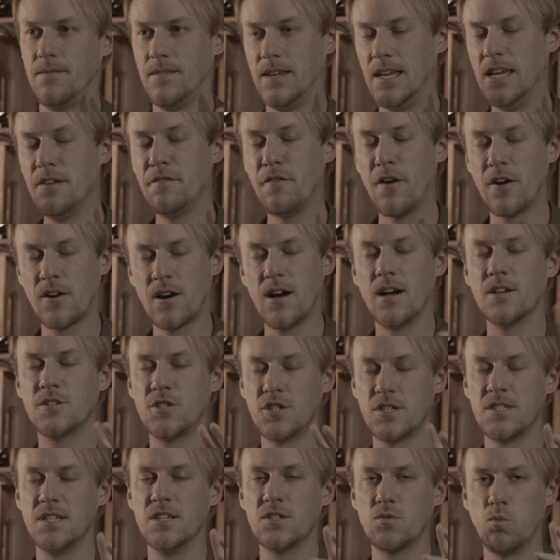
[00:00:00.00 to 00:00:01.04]
if our
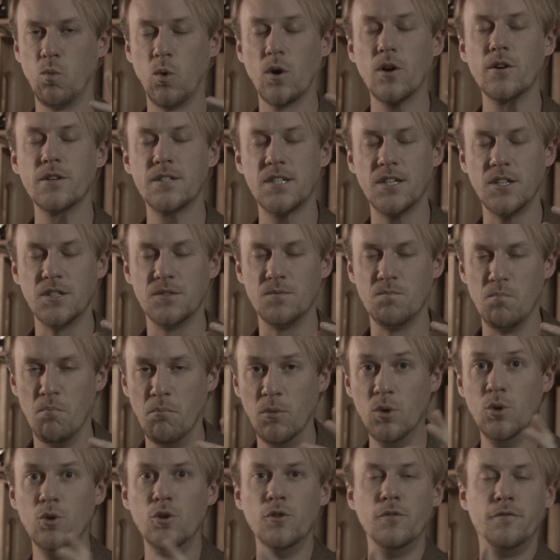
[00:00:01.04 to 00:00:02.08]
consciousness were to
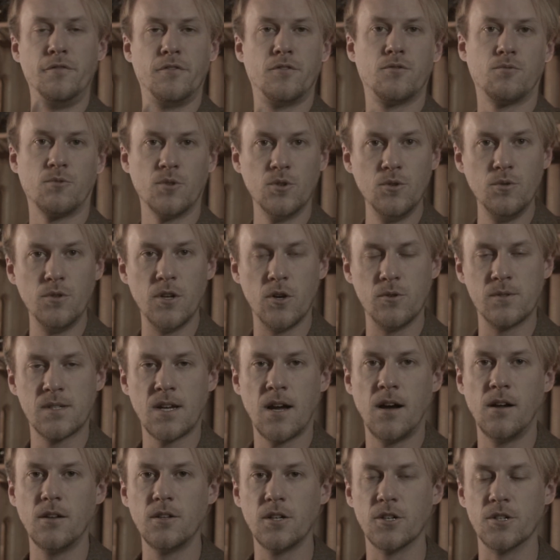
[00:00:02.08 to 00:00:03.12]
move through those
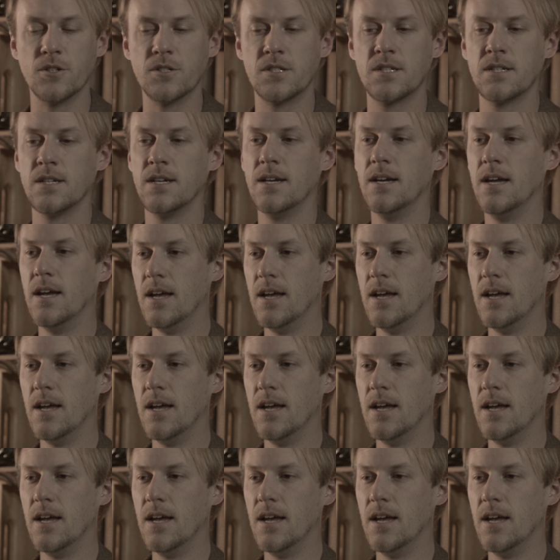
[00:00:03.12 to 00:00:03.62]
colors